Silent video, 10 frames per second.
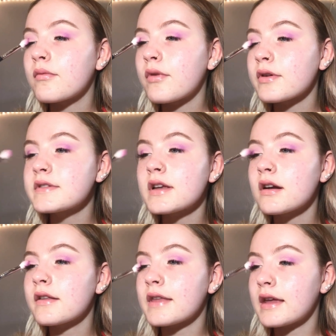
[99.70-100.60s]
Focusing
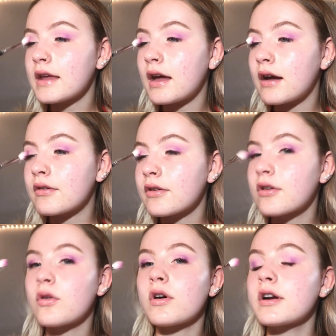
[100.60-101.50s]
it on the outer
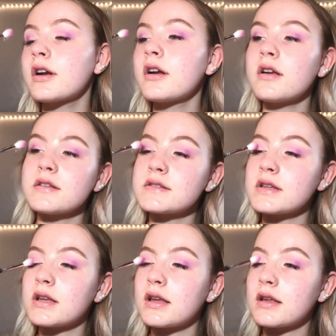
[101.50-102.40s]
corner,
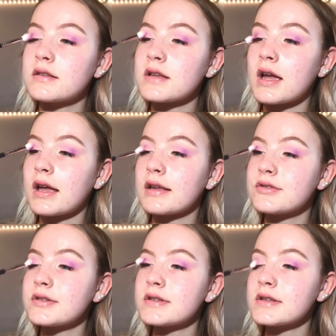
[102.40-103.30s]
since I
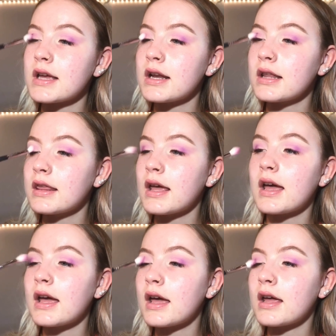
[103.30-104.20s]
just decided
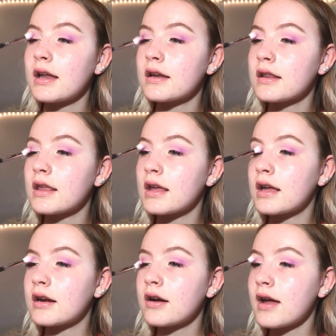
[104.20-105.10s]
that the
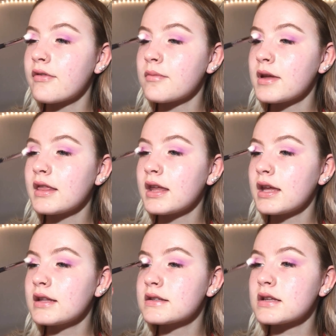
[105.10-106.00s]
inner half of my
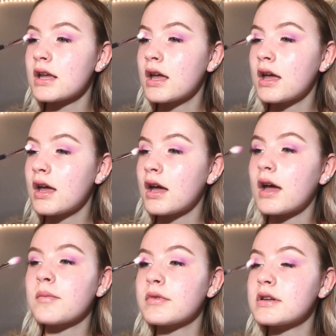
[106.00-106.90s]
lids,
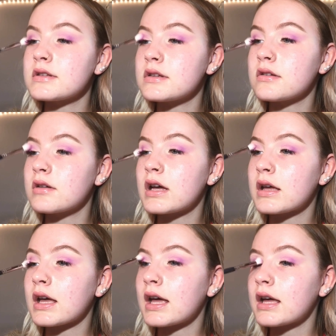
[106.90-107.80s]
I'm going to do
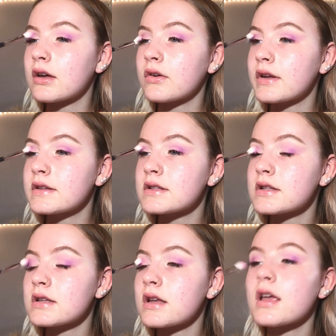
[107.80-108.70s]
a cut crease